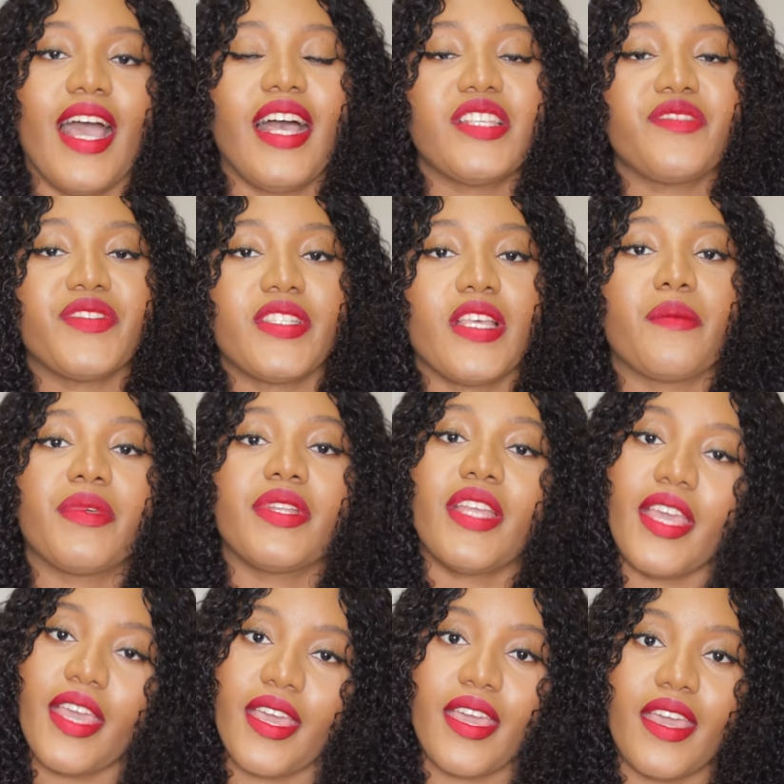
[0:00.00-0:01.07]
has vitamin
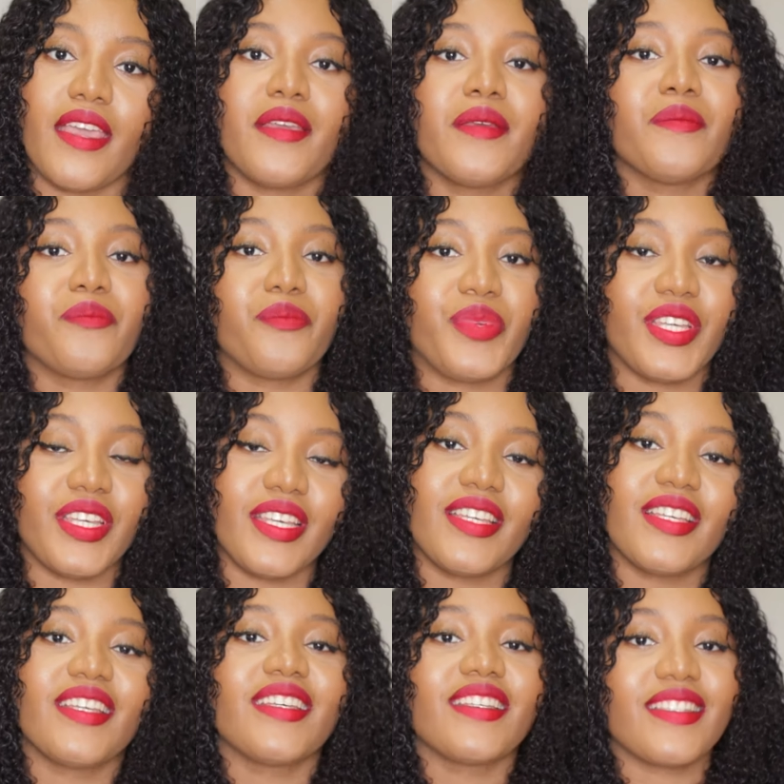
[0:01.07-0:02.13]
A,
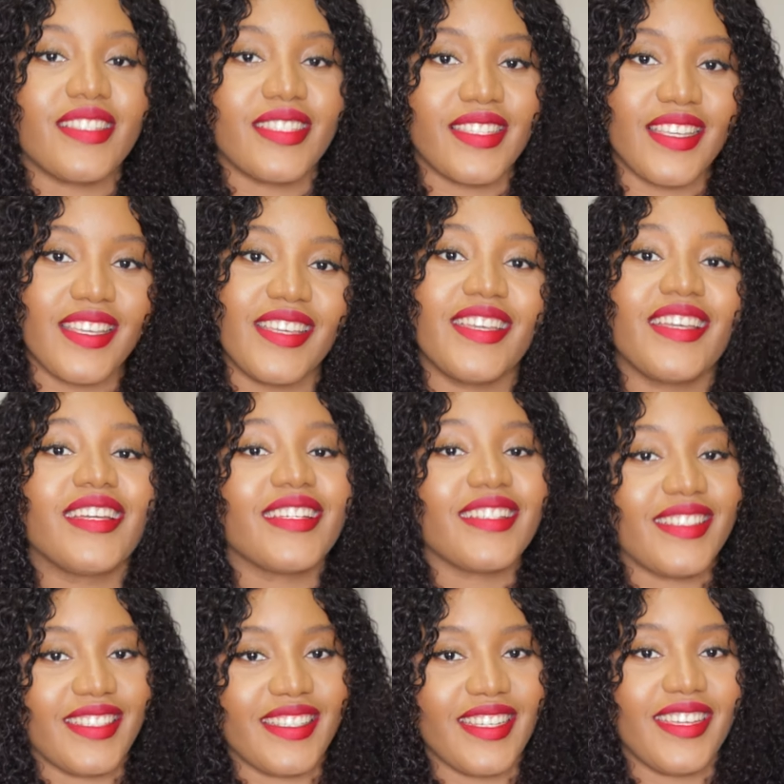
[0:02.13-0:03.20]
B, C,
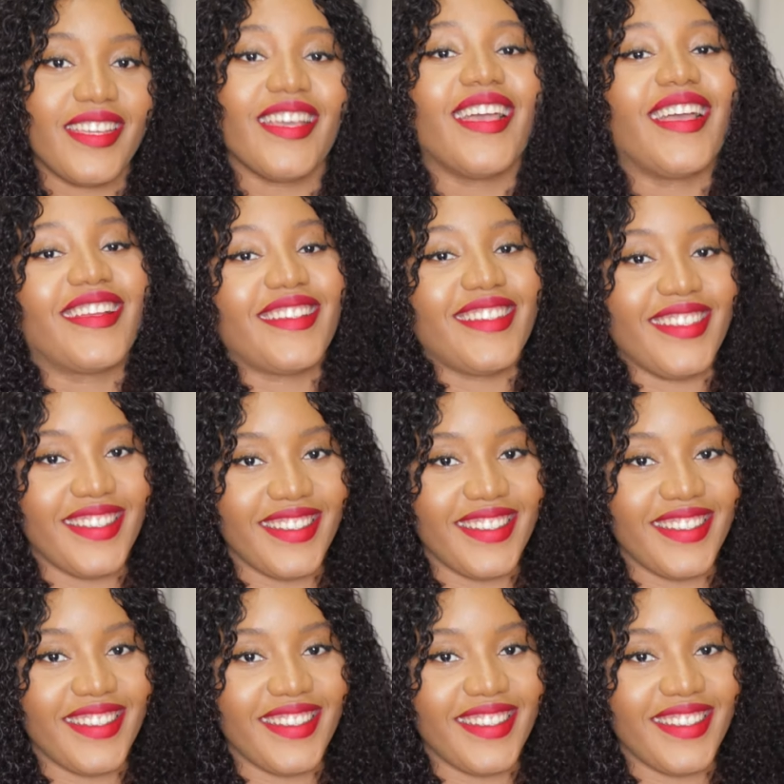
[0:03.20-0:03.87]
D, and